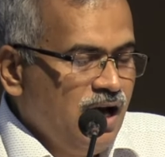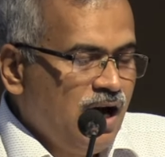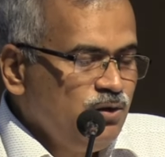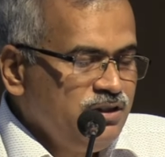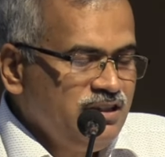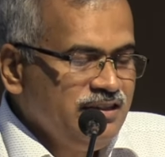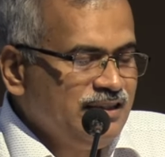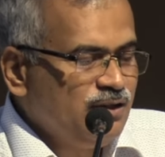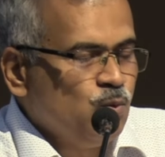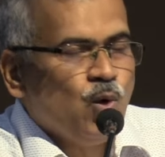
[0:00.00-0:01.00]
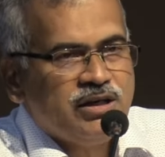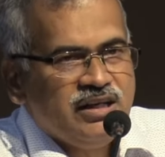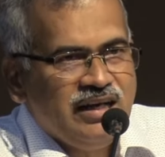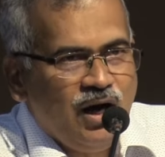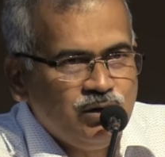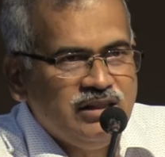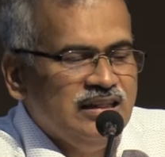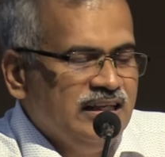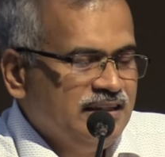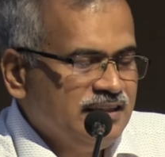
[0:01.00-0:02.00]
How did it get watered down
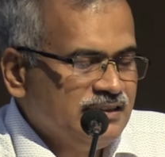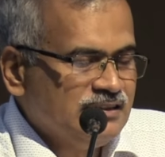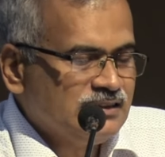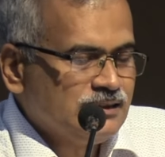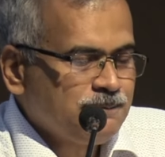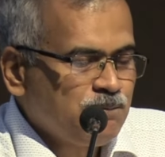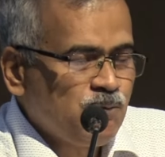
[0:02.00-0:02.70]
in later years?